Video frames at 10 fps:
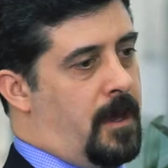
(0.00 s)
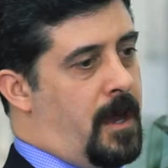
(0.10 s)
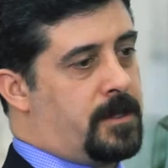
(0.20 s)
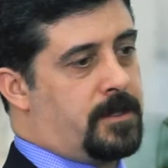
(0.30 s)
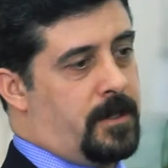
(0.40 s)

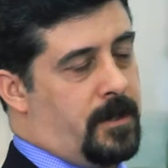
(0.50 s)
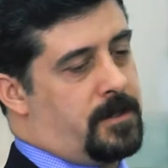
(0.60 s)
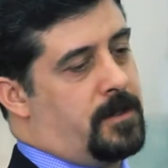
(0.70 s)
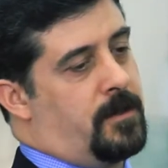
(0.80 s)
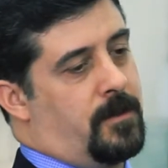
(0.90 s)
Actually,
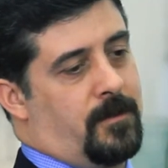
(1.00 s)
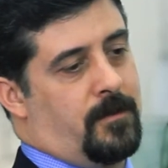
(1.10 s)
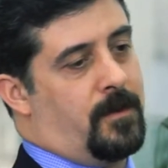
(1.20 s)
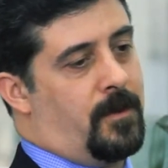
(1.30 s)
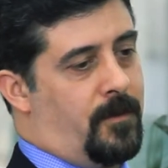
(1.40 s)
that's a
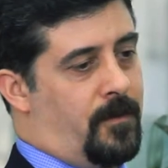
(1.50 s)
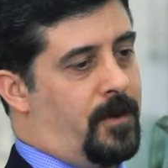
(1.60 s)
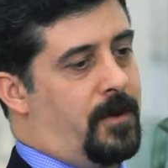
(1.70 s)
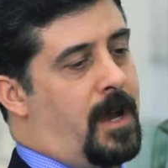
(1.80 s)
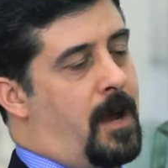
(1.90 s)

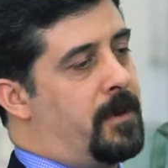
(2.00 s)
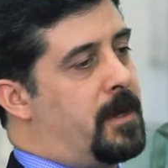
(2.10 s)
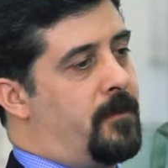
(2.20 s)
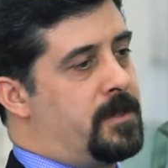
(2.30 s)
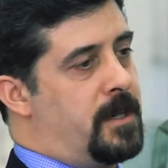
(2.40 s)
very common
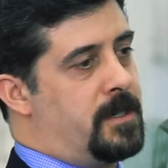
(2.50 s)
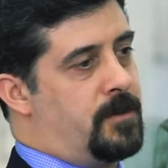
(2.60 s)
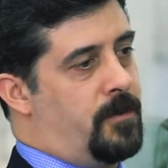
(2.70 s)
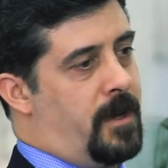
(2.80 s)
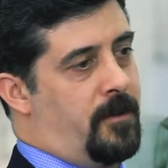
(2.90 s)

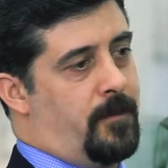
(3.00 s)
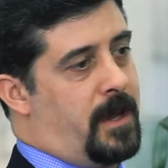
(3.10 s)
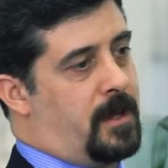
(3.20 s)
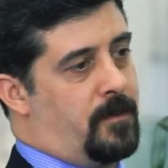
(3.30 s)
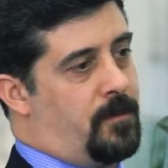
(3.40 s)
conversation we have
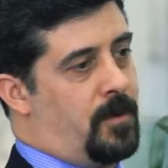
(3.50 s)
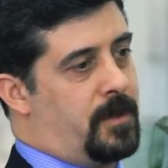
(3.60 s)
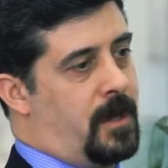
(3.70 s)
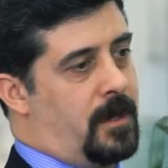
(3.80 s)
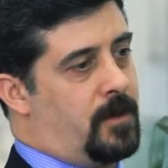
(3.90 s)
back at
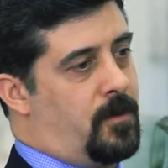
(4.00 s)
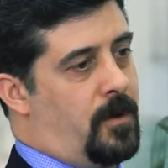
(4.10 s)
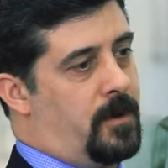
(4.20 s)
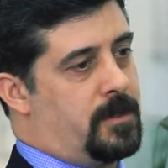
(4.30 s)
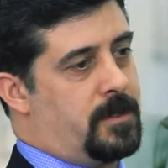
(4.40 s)
Proton
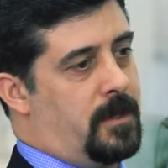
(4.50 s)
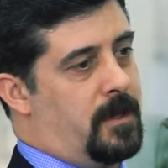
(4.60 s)
headquarters. That